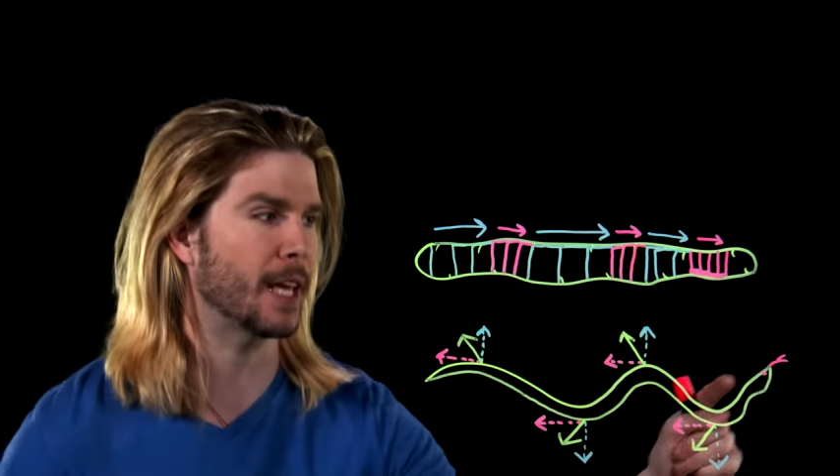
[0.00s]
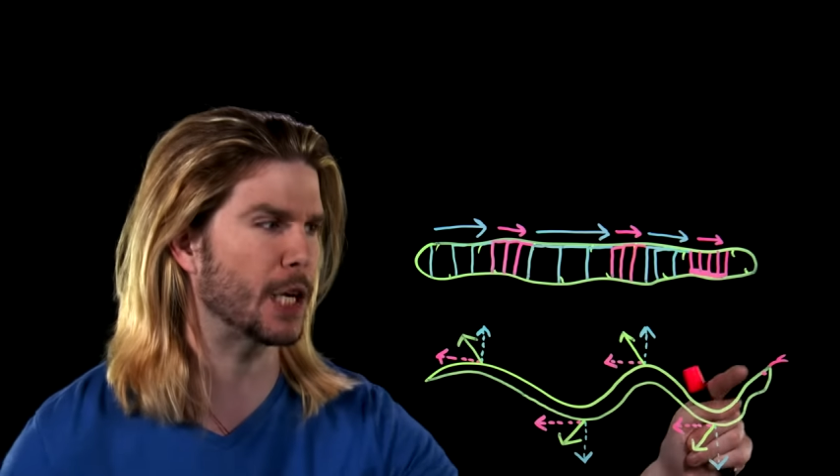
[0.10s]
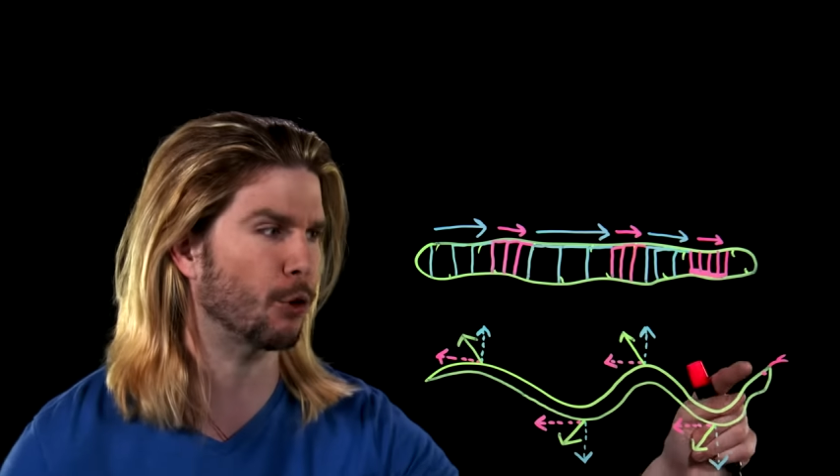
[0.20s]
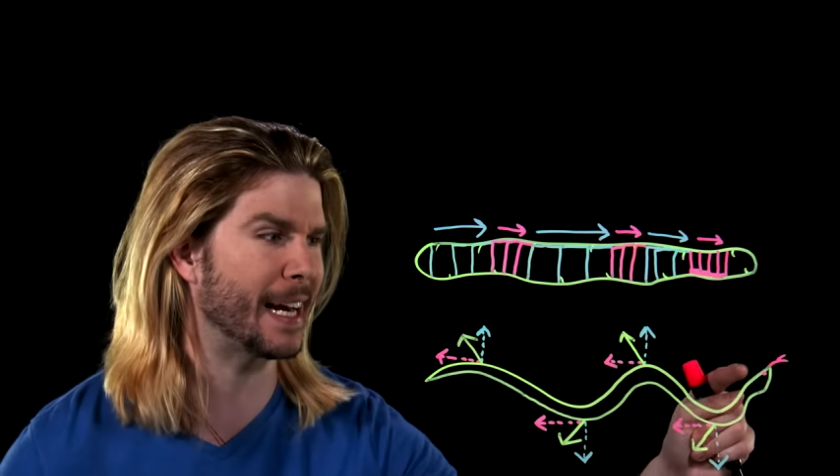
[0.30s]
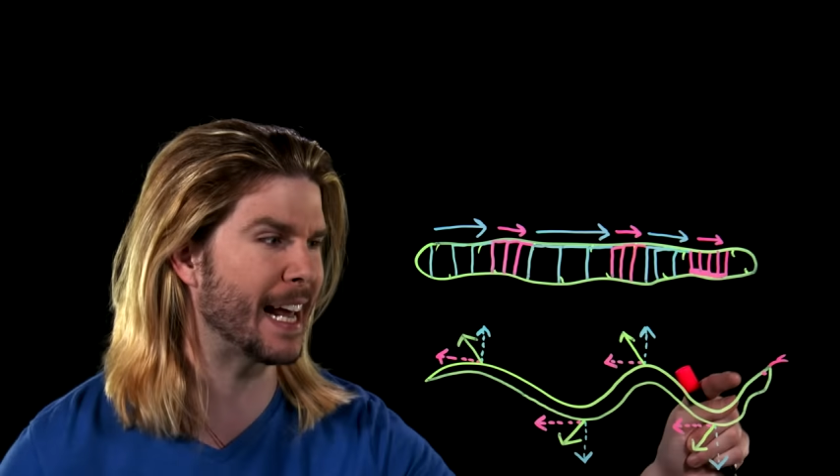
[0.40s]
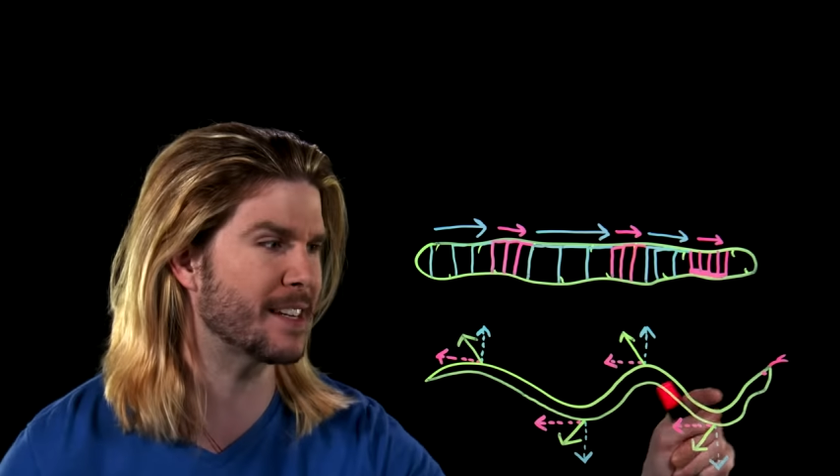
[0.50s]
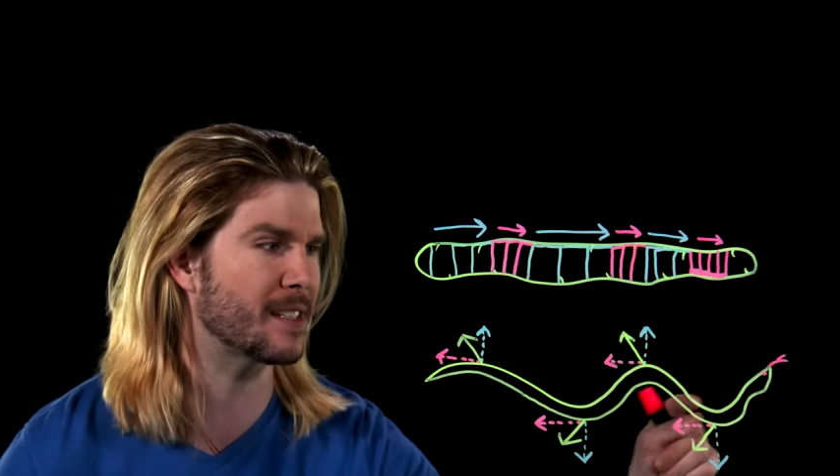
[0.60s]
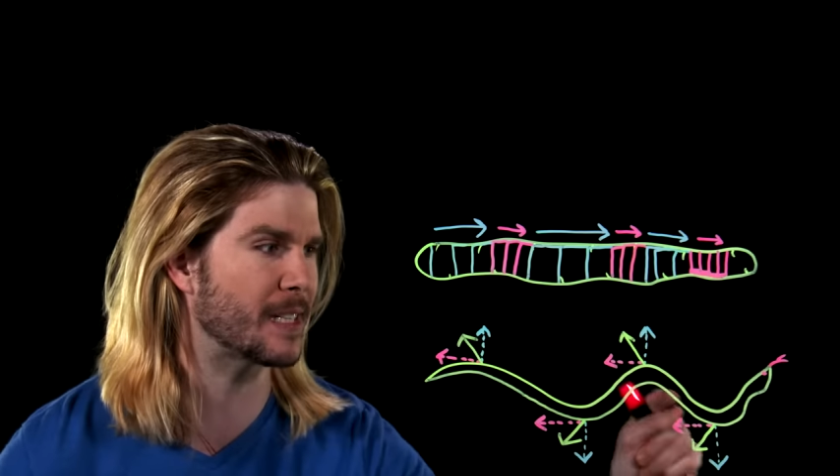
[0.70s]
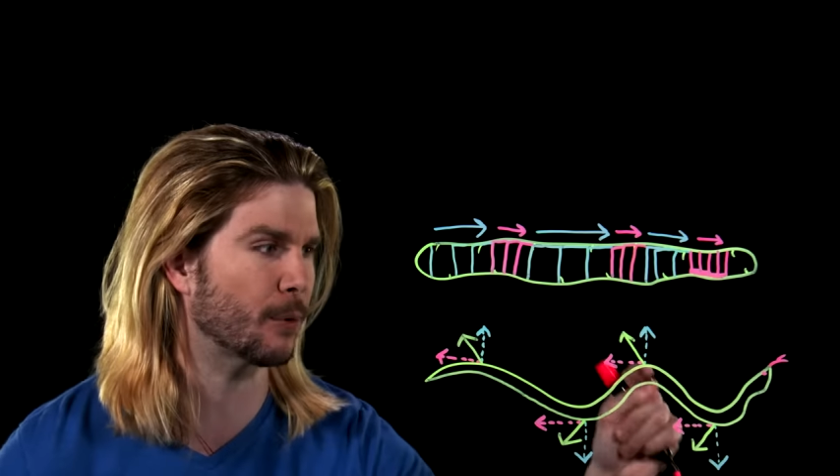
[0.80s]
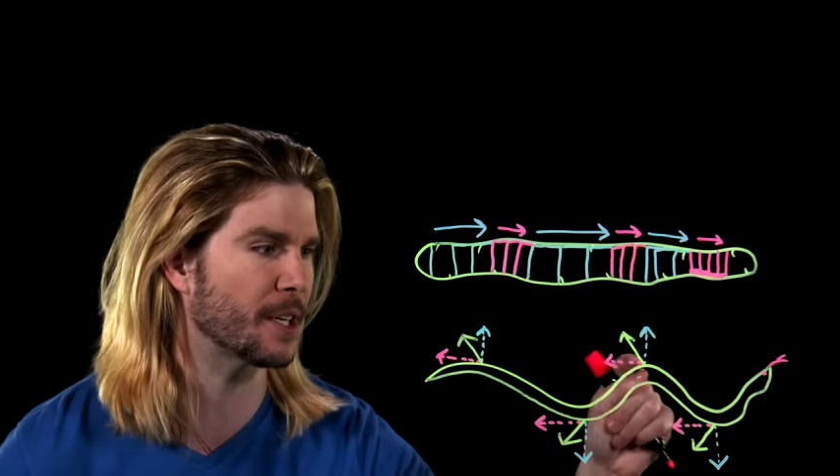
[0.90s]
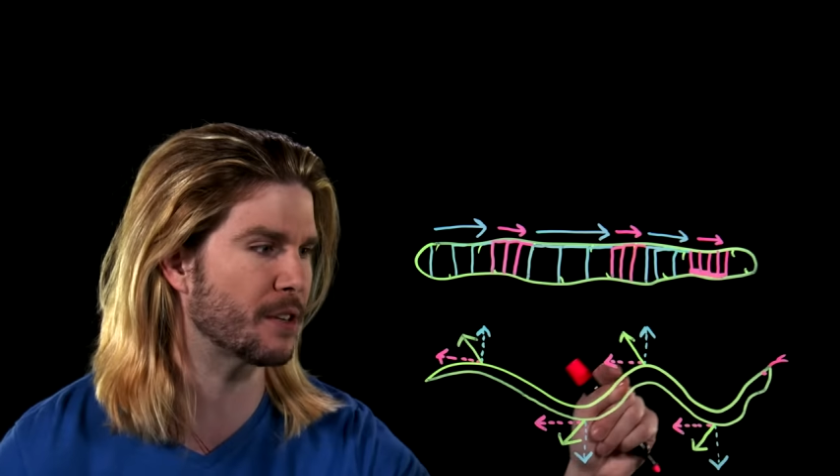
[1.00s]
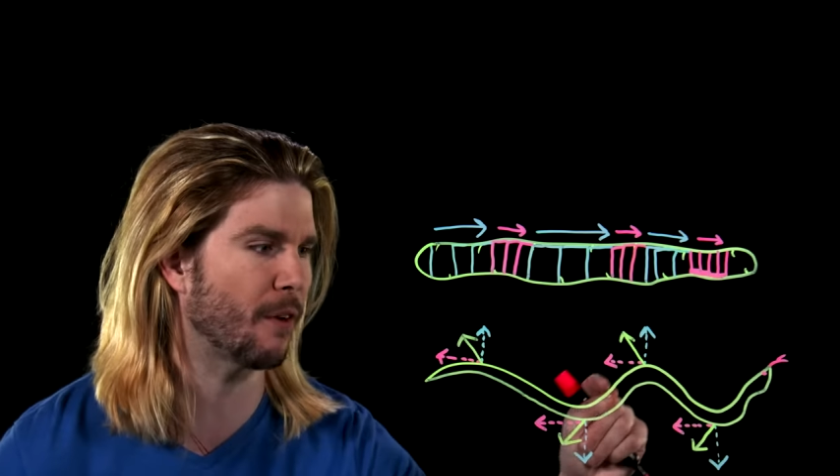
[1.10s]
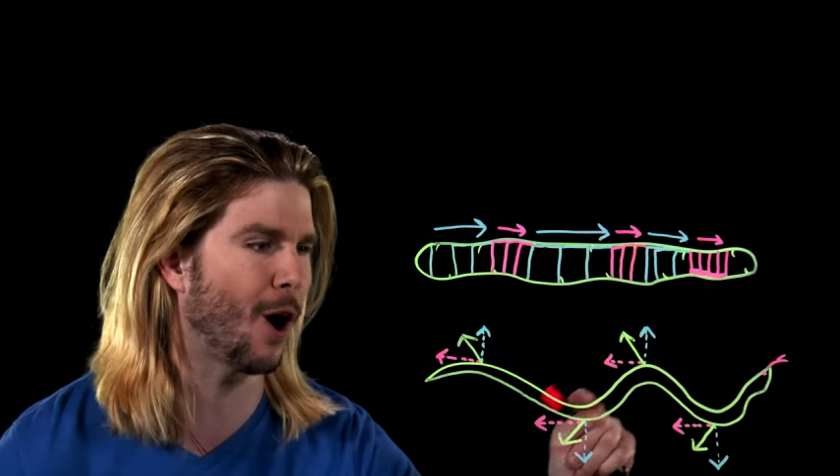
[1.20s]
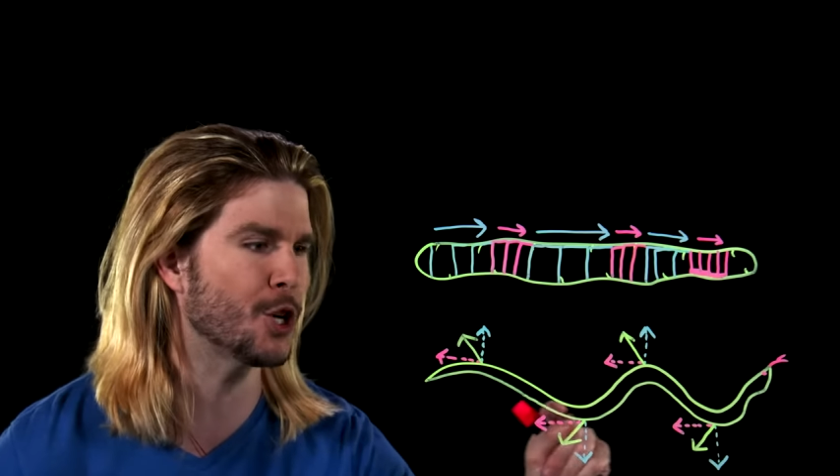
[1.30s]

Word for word: they create a series of